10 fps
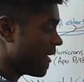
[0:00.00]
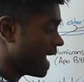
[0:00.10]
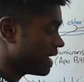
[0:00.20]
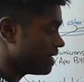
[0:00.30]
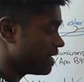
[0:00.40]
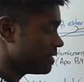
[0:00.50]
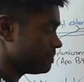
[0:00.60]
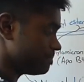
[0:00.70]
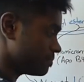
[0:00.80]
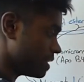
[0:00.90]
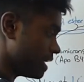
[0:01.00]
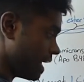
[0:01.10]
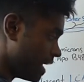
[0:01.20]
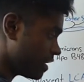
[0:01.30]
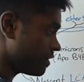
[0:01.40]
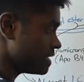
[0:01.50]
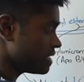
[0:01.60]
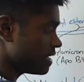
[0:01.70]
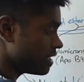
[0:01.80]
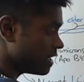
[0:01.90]
and an
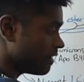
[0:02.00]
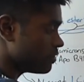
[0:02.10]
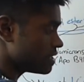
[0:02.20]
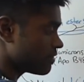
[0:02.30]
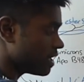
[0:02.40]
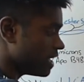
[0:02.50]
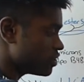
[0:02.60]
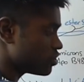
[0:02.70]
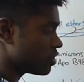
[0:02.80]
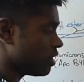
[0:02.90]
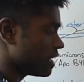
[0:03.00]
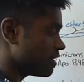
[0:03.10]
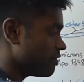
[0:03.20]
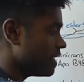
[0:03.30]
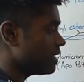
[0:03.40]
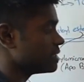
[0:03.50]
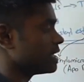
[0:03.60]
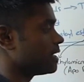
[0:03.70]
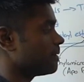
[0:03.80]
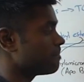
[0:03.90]
increase in the levels of cholesterol in the
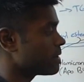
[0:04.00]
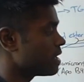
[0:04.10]
VLDL,